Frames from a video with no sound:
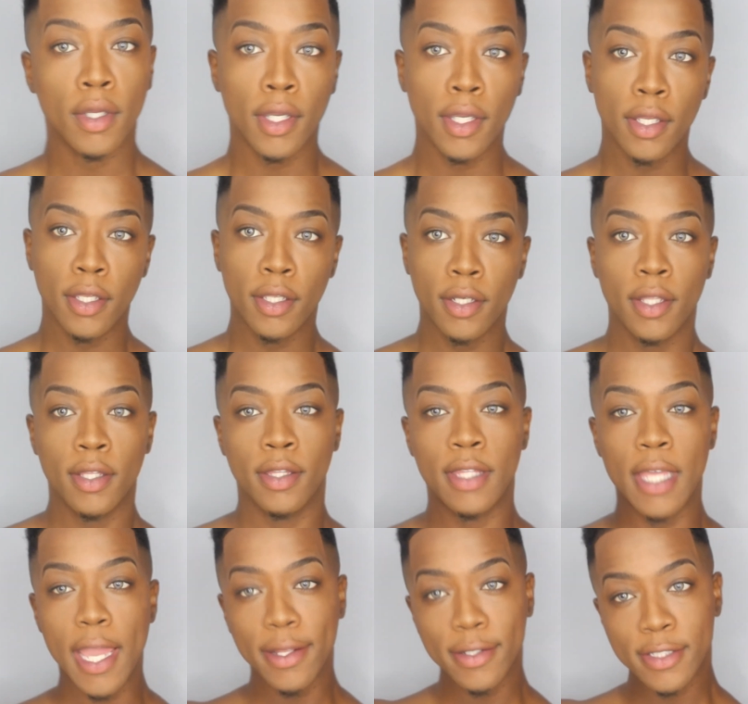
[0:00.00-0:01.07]
And
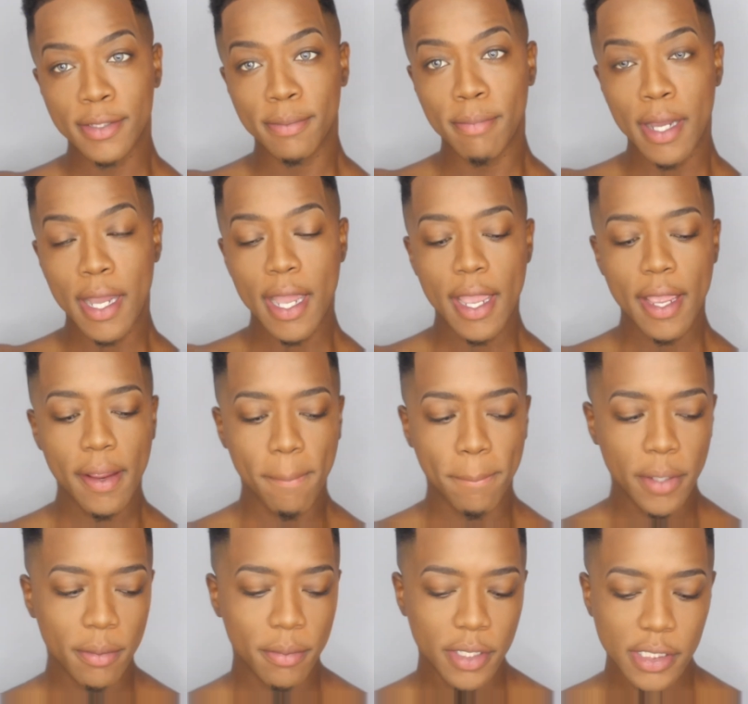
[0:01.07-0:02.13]
that's my
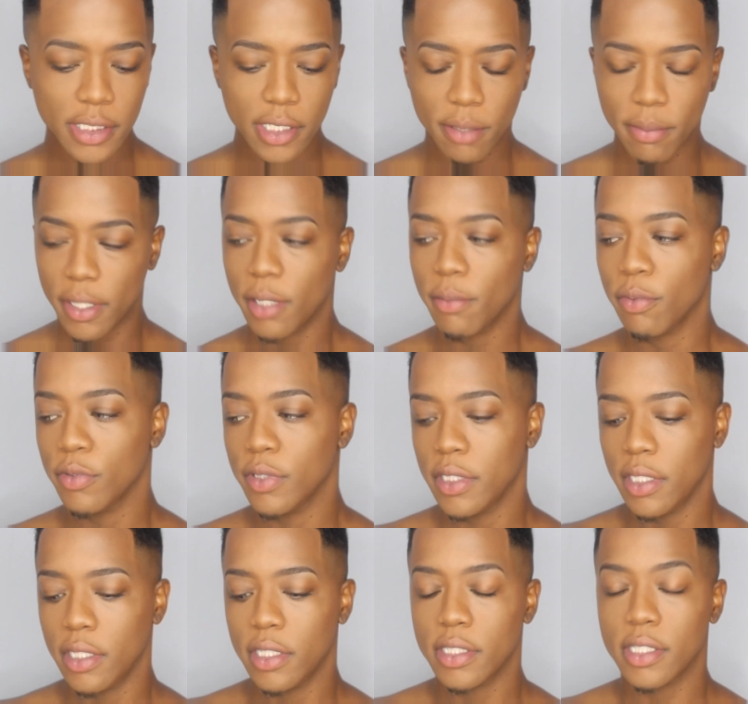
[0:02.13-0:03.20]
minimalistic makeup
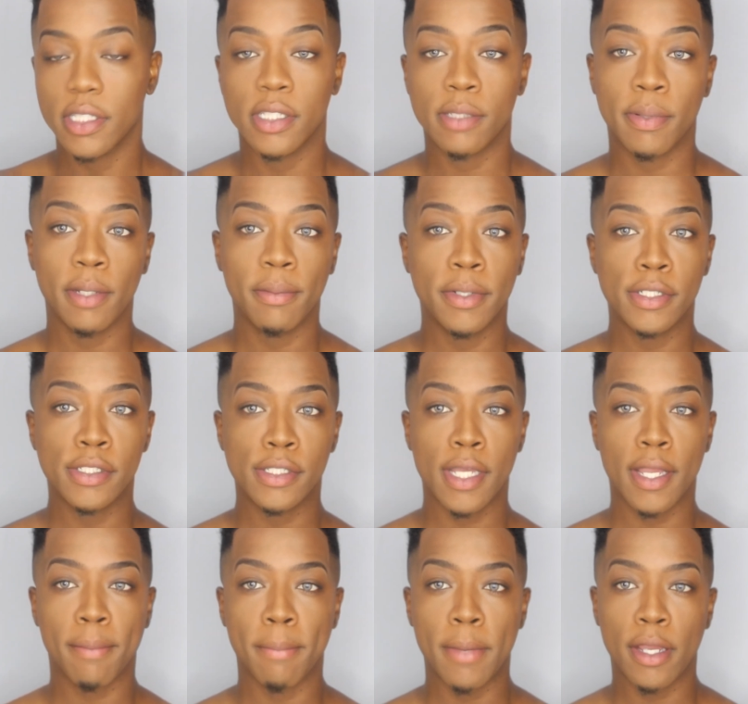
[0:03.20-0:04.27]
routine. This is pretty much
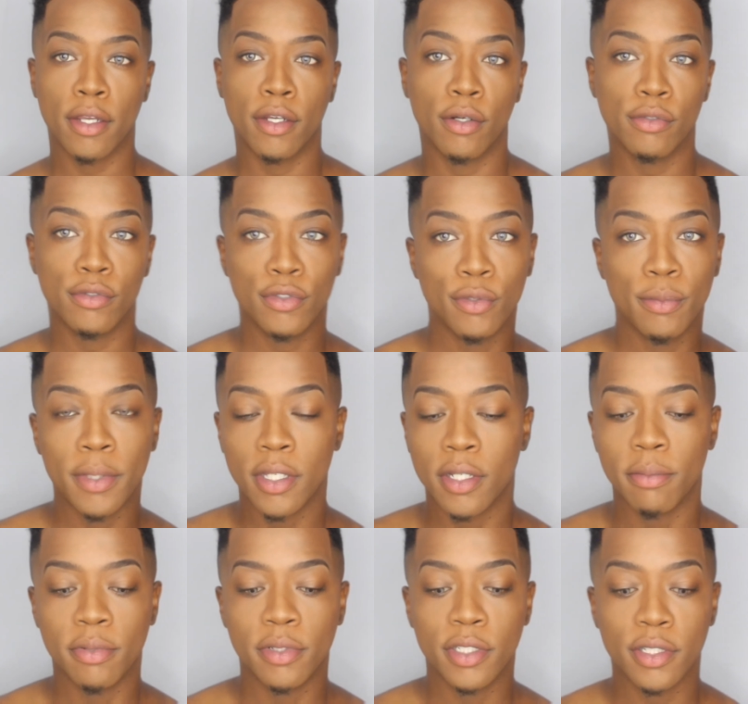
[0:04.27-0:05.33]
like my go-to
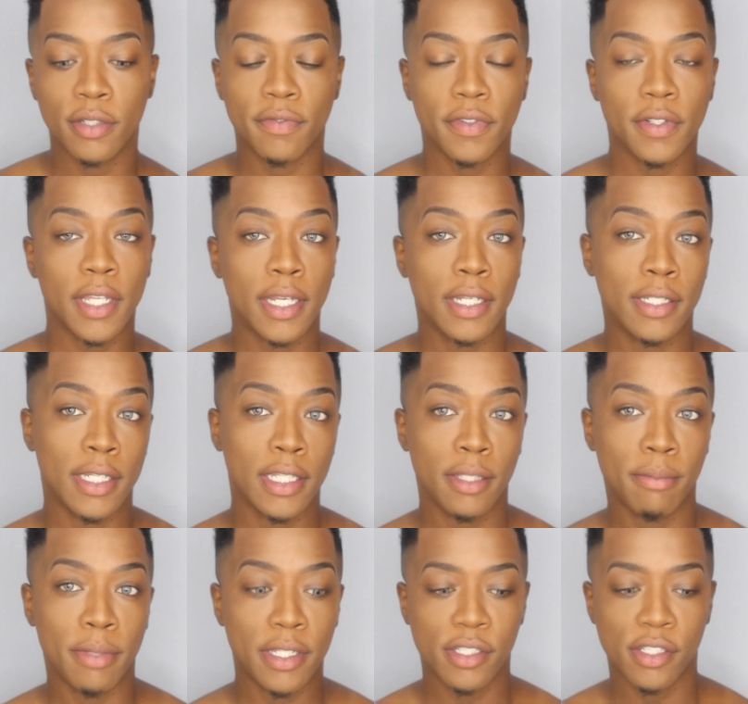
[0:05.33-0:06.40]
makeup look for like a daily
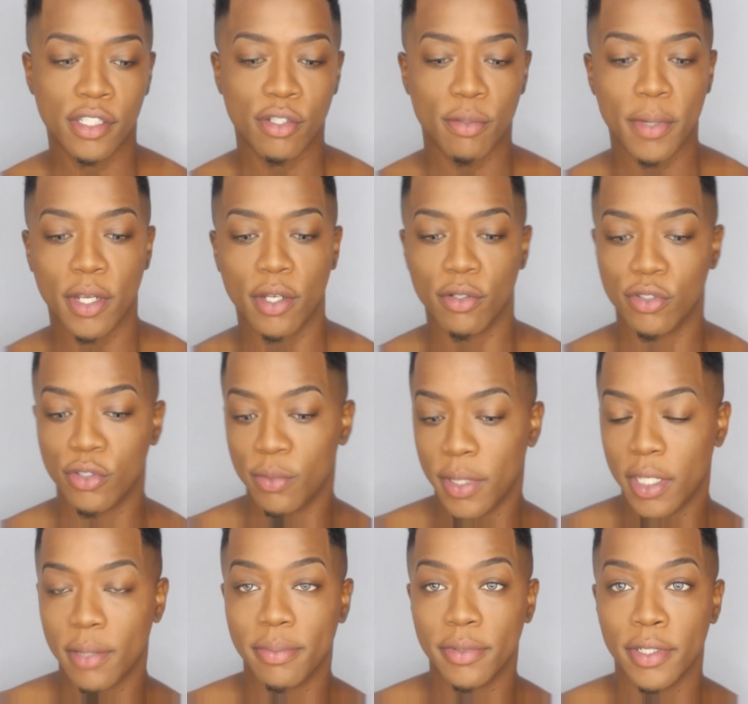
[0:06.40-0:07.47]
basis, or my go-to
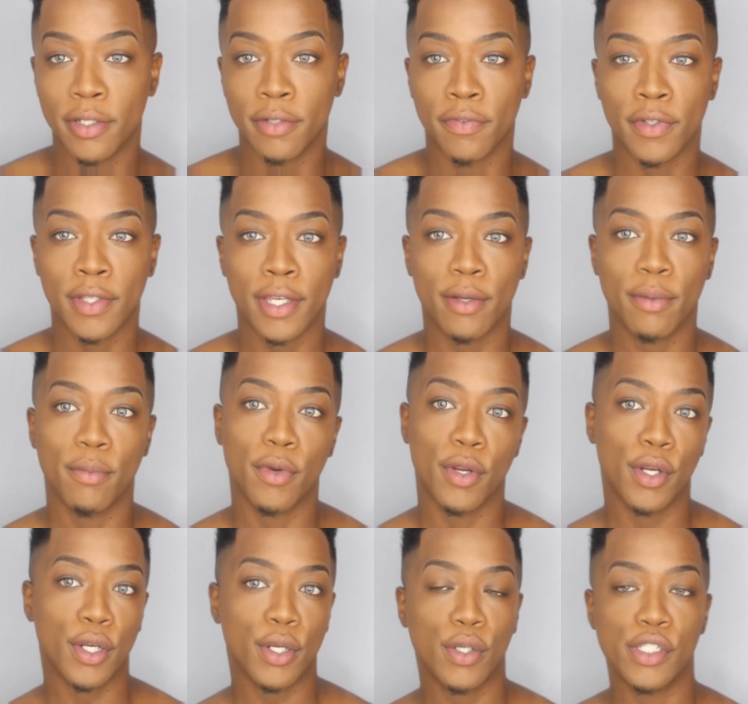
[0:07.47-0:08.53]
makeup look for like
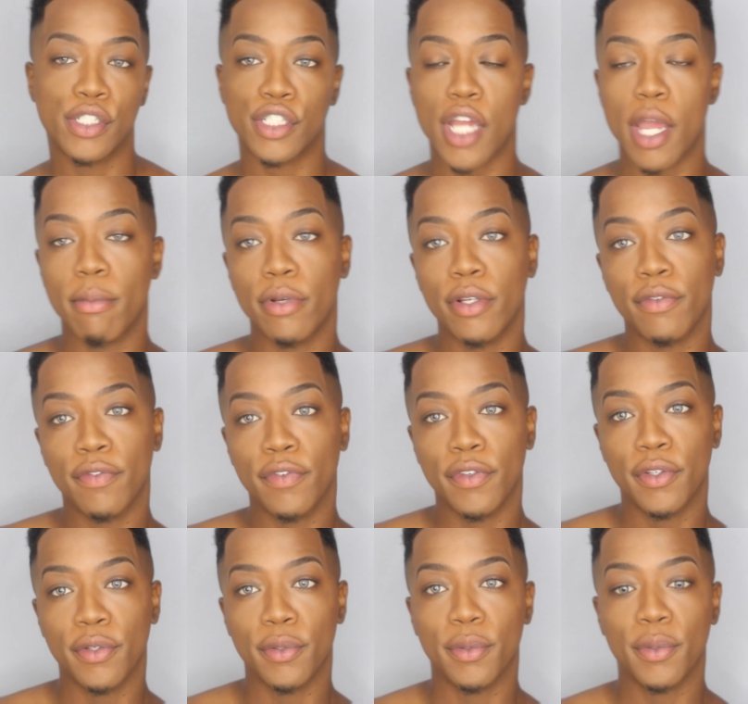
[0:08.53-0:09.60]
work or job
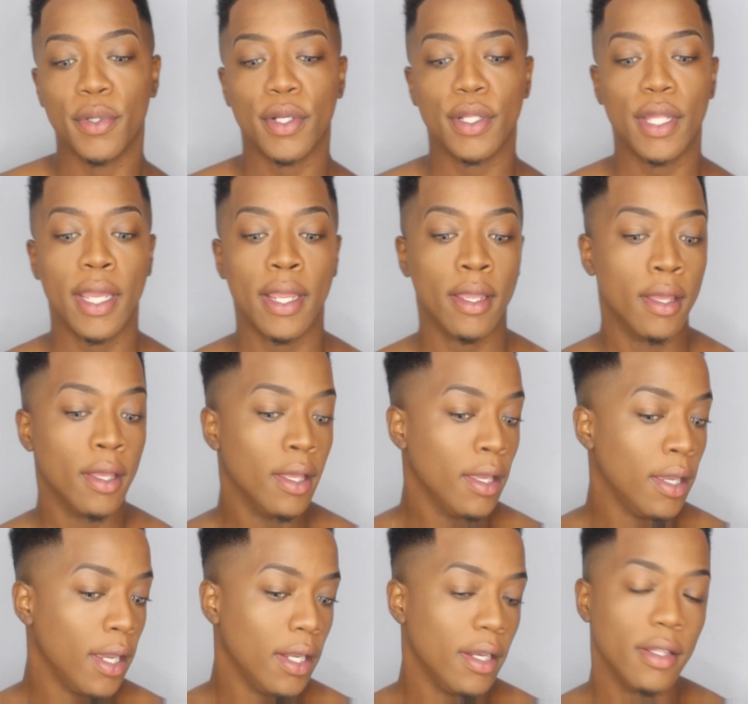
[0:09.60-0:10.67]
interview or like
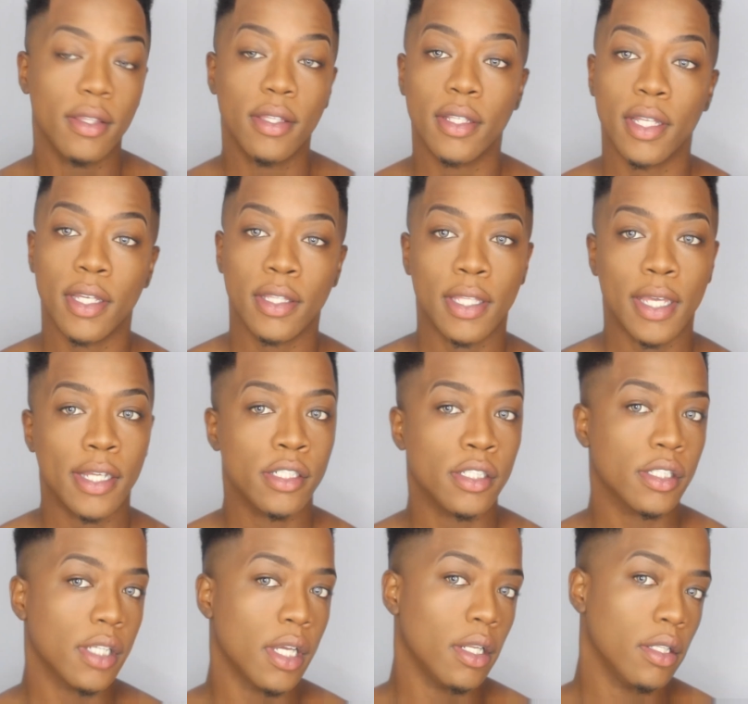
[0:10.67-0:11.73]
anything like that,
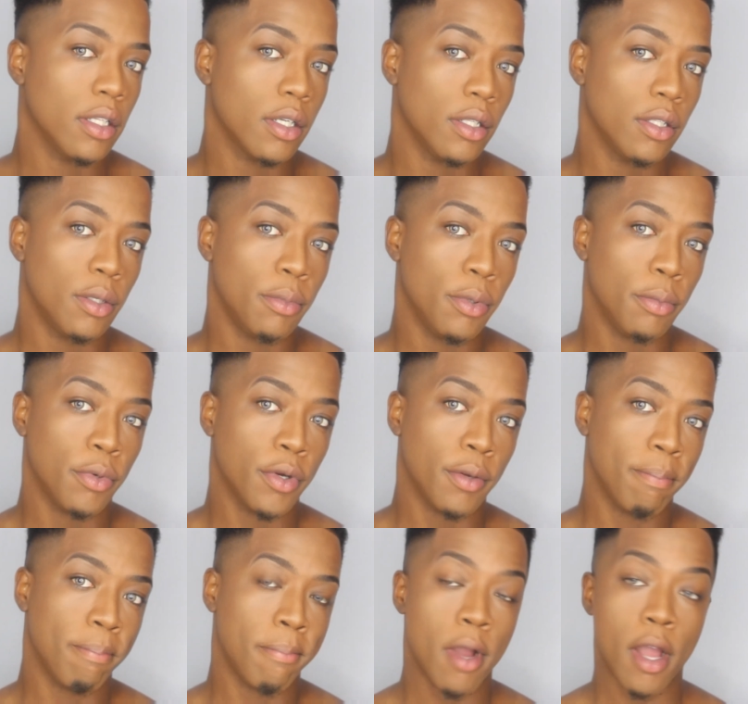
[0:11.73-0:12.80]
just to kind of look a little bit more
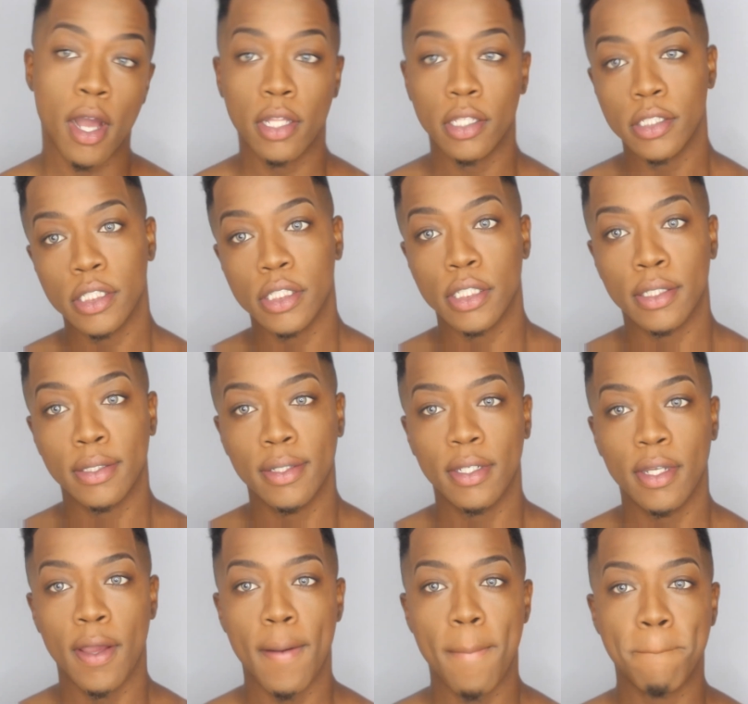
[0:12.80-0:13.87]
polished and
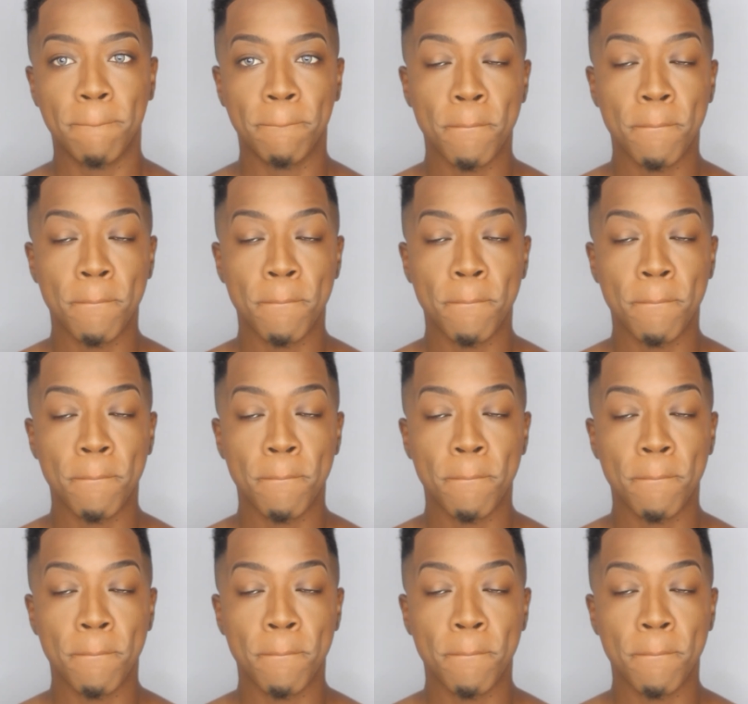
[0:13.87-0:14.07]
cleaned up